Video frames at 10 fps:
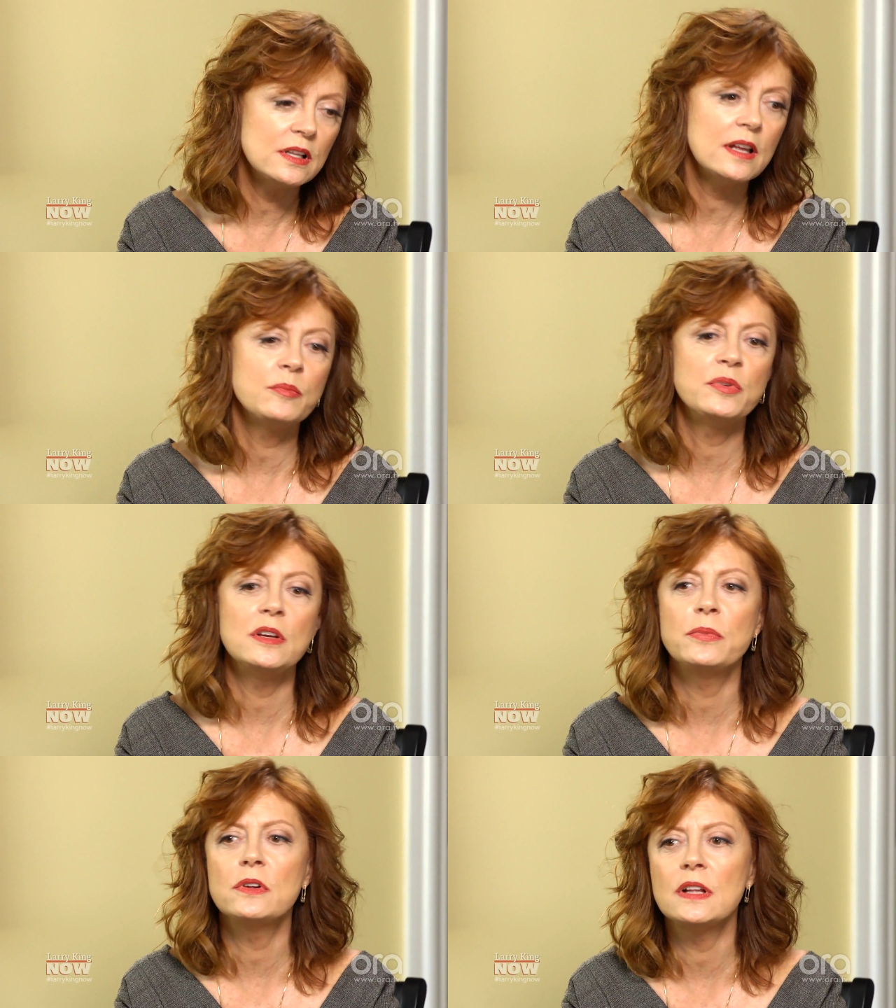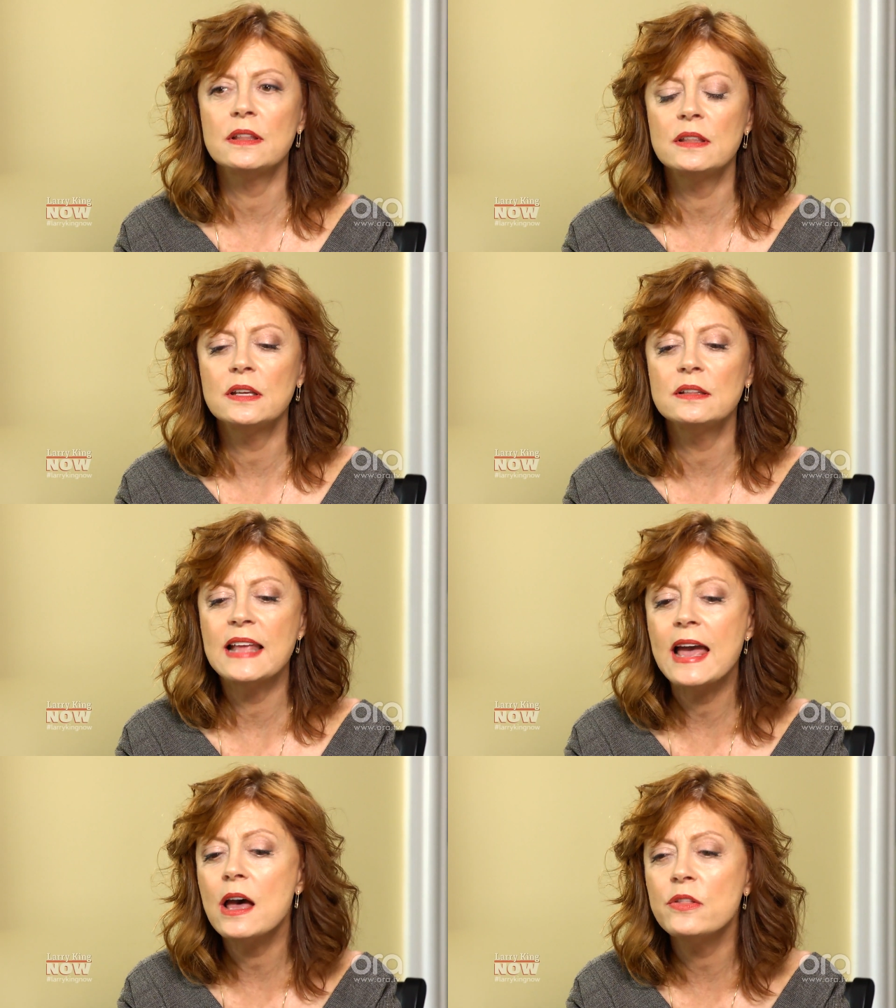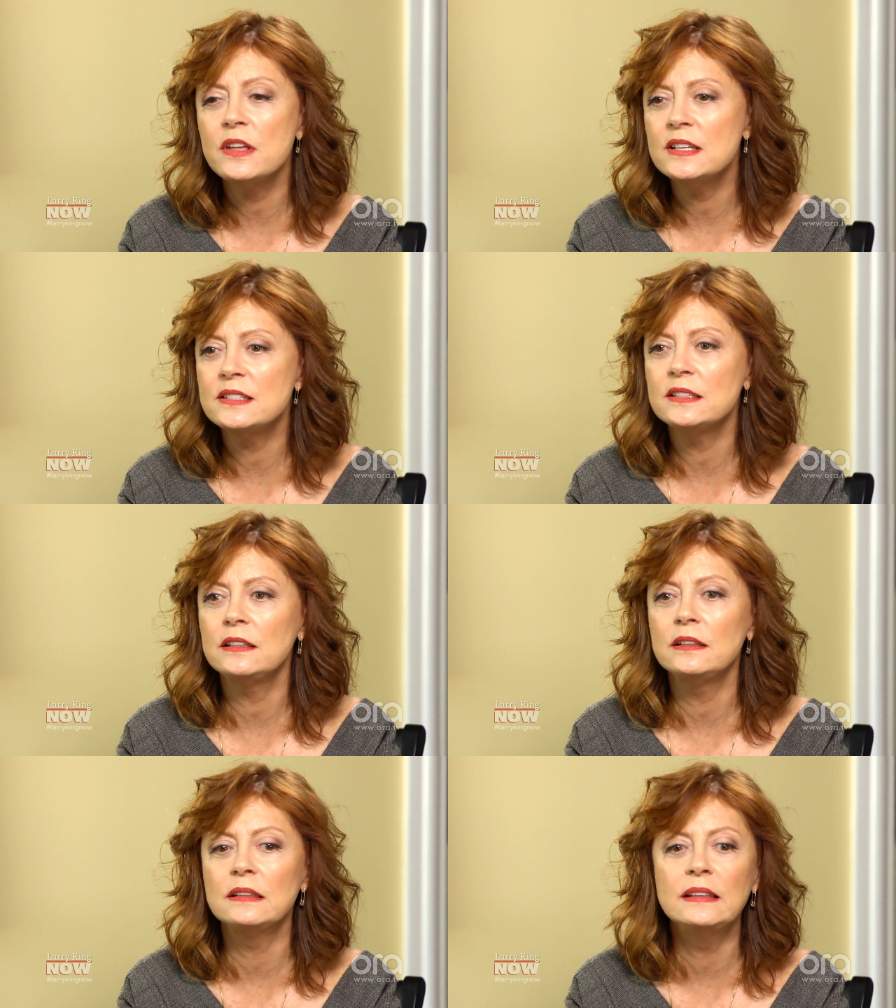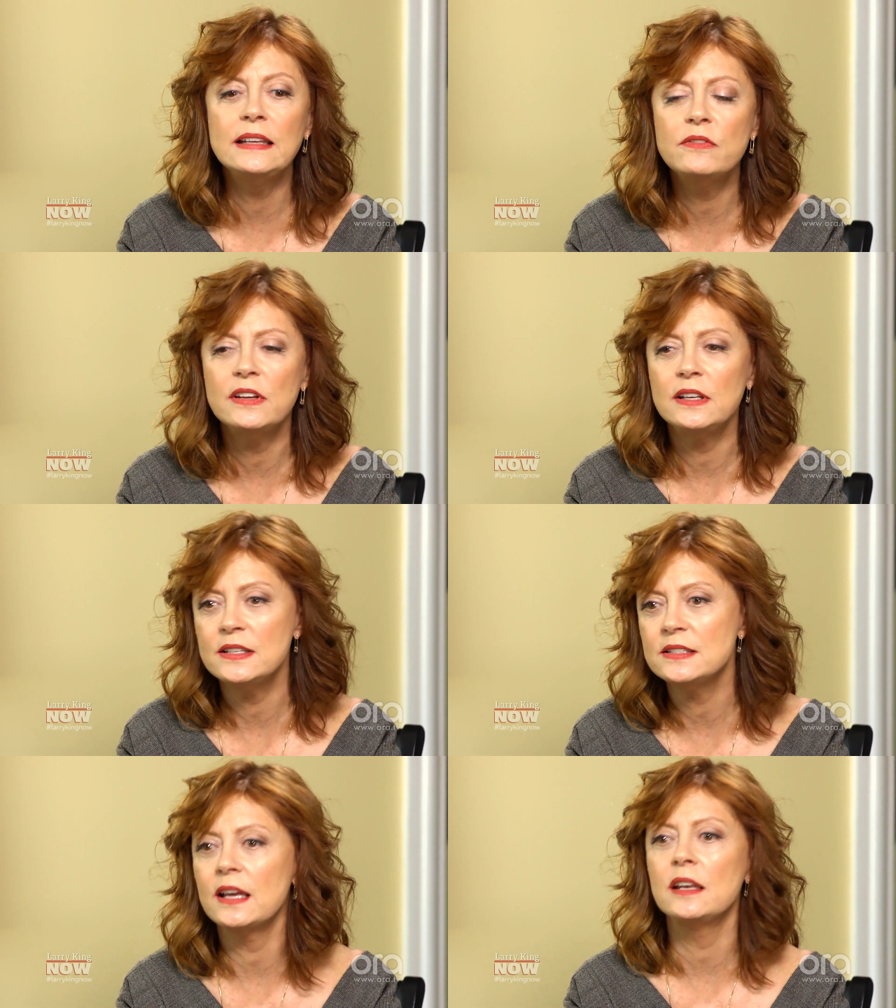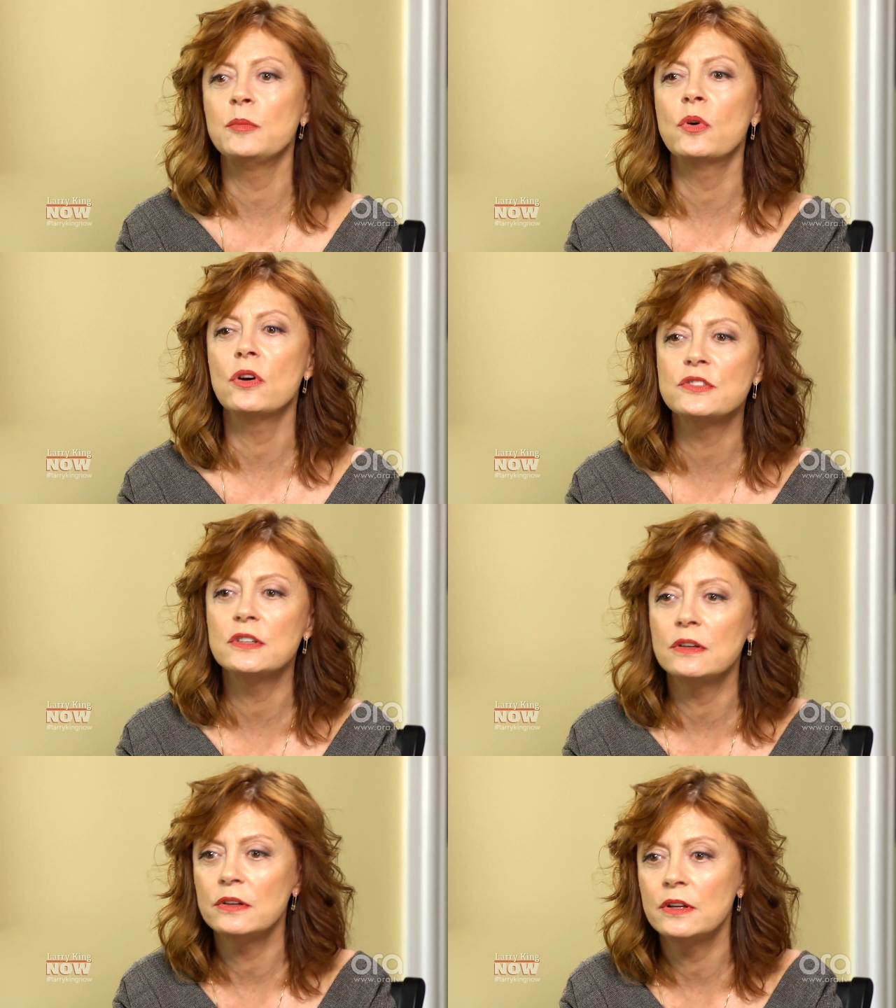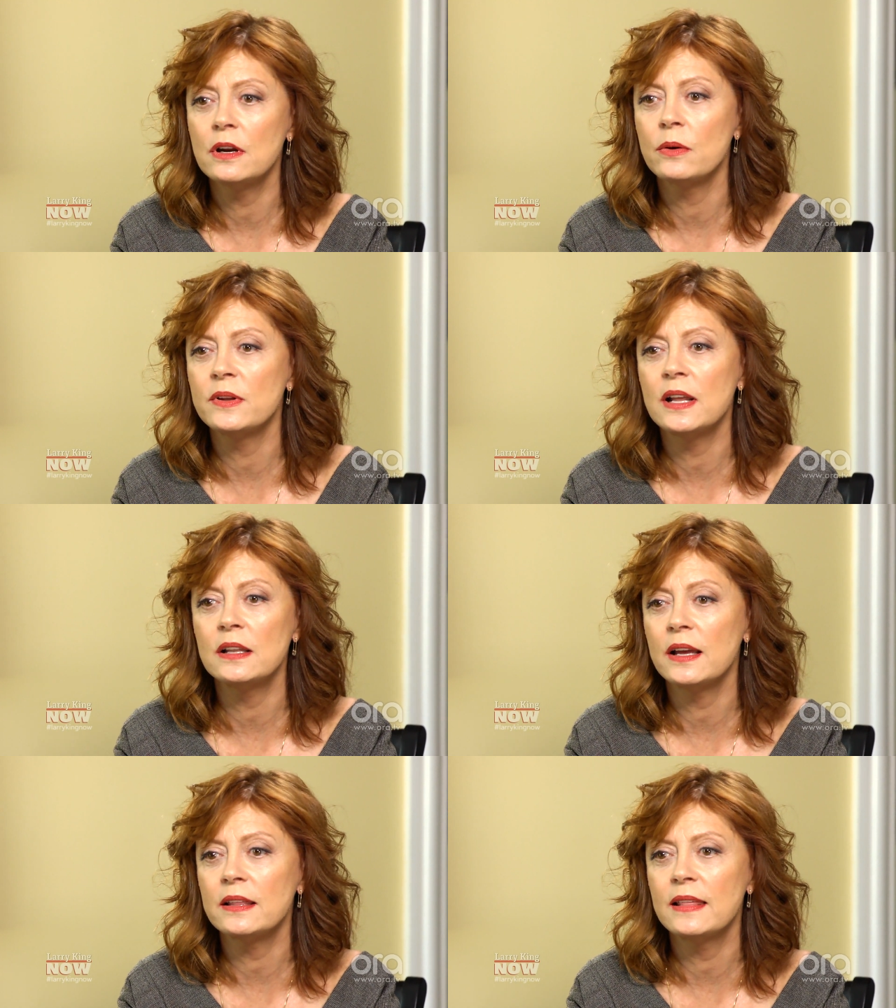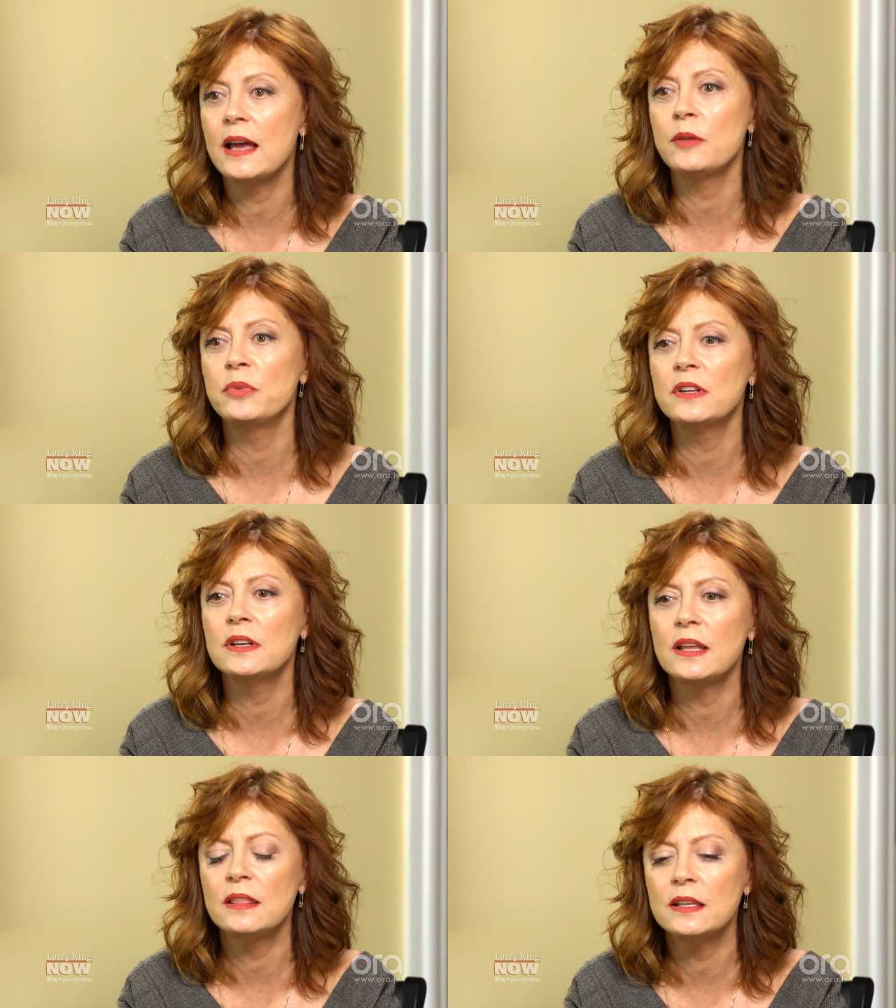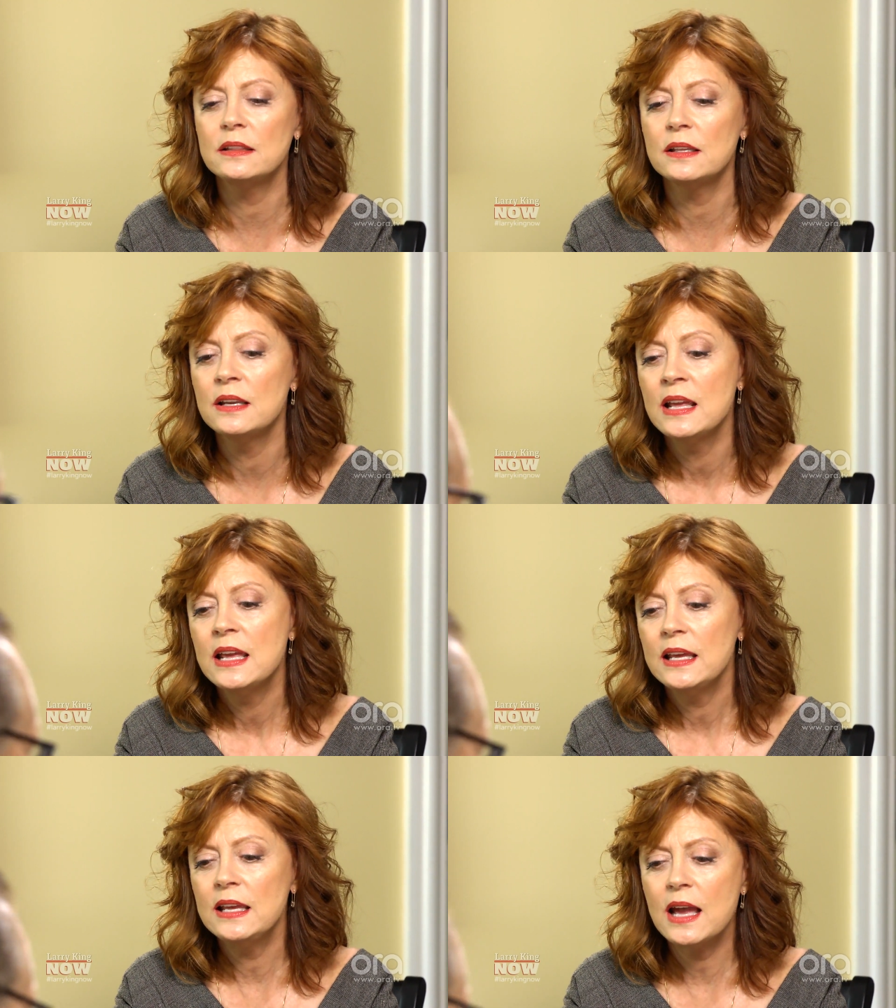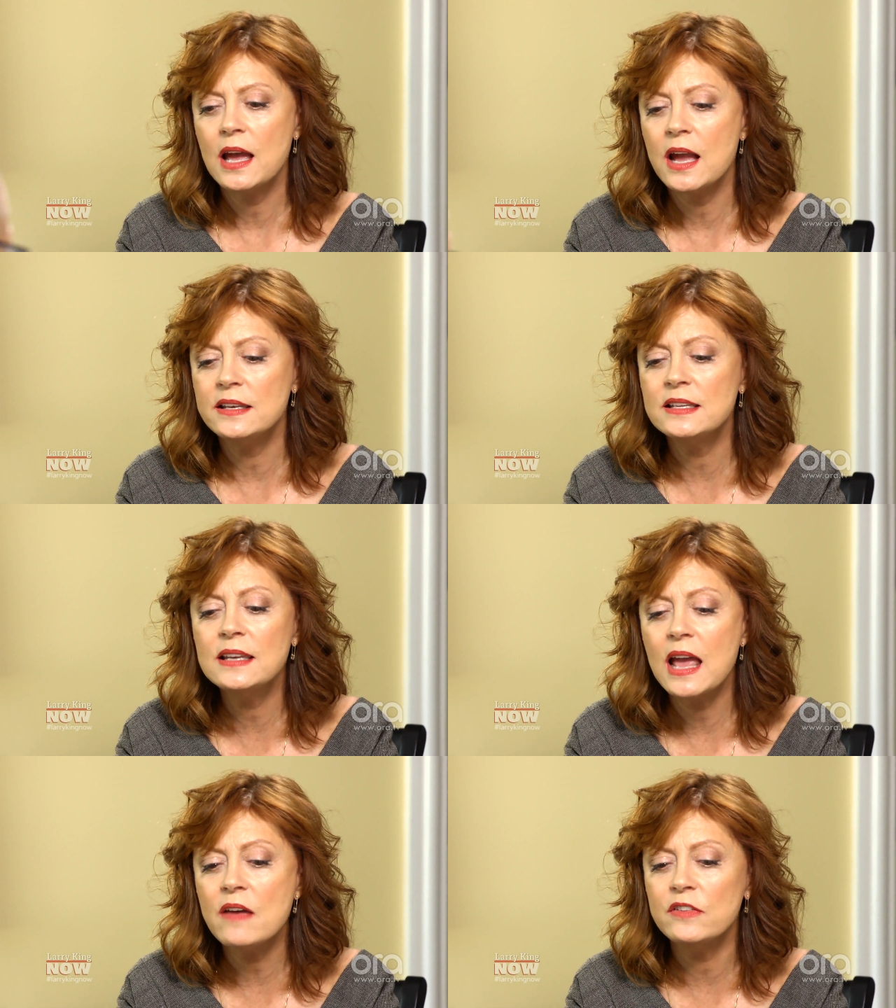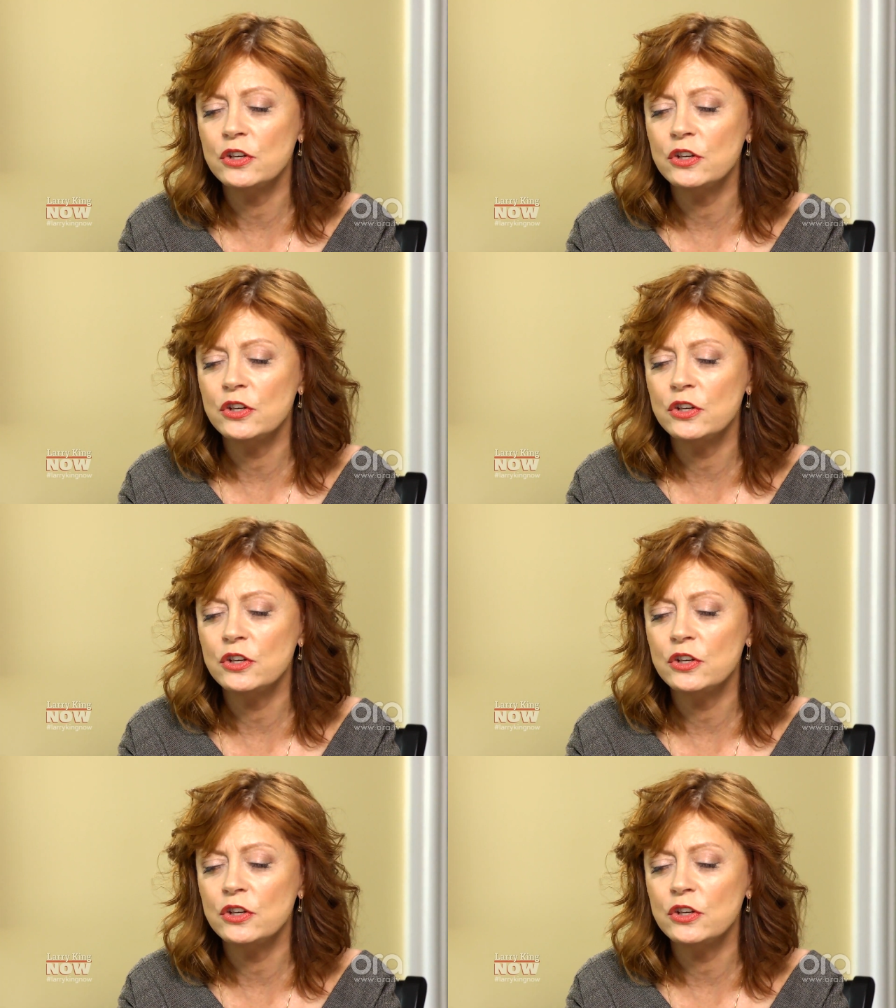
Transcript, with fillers: a lot of people. I think now that he's leaving, he's getting ballsier, you know, and I like that. But I think that I didn't have